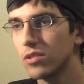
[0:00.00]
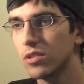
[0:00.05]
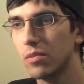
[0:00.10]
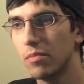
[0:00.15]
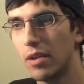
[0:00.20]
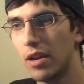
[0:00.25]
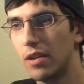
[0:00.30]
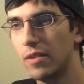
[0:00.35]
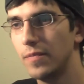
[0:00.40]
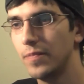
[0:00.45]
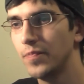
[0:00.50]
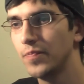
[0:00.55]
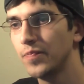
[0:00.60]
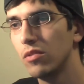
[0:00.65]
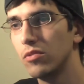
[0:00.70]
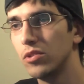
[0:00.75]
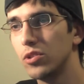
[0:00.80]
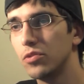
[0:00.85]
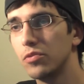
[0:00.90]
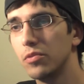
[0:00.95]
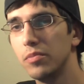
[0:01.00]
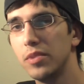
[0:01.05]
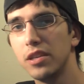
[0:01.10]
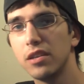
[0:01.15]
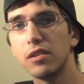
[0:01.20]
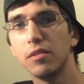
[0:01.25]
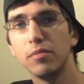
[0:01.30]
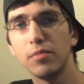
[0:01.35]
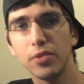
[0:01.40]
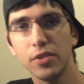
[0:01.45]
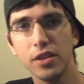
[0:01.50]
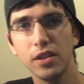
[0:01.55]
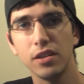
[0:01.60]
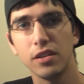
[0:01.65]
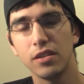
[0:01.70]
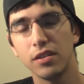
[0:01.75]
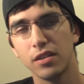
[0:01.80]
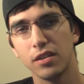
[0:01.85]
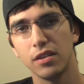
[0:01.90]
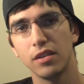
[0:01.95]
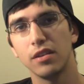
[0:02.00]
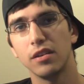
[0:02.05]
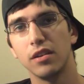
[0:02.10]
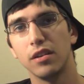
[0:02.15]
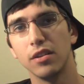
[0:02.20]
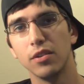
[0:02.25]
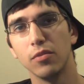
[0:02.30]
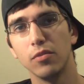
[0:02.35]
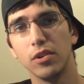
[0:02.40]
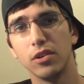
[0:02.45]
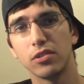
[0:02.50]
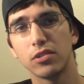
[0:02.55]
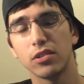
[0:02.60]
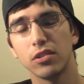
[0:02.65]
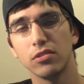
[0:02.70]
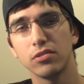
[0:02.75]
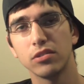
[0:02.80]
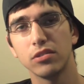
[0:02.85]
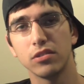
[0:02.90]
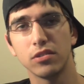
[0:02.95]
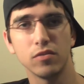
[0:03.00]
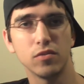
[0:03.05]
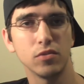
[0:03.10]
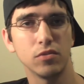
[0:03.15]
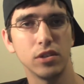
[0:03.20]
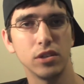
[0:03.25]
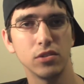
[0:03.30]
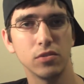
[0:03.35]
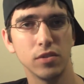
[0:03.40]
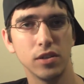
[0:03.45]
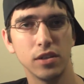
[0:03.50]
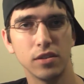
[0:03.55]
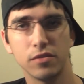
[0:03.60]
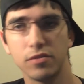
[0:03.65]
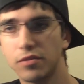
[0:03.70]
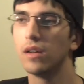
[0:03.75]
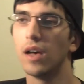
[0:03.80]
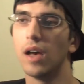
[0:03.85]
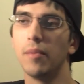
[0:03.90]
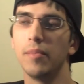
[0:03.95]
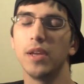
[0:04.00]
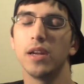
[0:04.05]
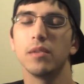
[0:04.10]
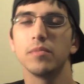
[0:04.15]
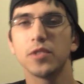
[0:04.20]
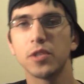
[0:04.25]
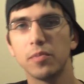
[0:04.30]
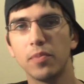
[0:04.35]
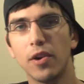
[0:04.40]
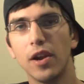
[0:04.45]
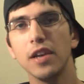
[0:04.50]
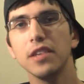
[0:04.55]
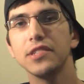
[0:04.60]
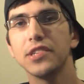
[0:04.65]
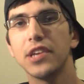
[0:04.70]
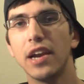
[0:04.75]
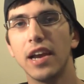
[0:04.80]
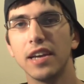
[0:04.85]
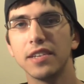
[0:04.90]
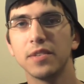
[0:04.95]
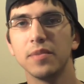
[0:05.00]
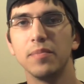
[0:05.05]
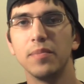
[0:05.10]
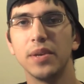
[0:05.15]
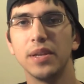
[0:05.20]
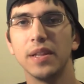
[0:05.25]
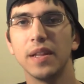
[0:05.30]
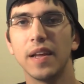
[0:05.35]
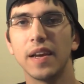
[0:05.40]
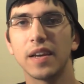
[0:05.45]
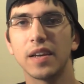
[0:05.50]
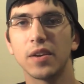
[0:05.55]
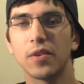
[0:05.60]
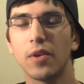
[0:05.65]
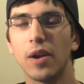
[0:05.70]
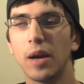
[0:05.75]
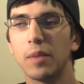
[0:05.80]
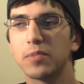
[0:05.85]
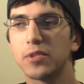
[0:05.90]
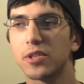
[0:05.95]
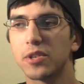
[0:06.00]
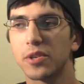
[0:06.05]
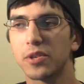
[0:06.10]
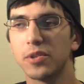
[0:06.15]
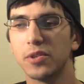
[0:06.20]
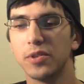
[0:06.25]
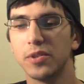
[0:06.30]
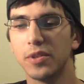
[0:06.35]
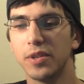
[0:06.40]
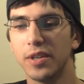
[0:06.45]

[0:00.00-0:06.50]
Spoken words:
about, which will be complete on the winter solstice of 2012. I mean, I'm surprised there hasn't been like a crop circle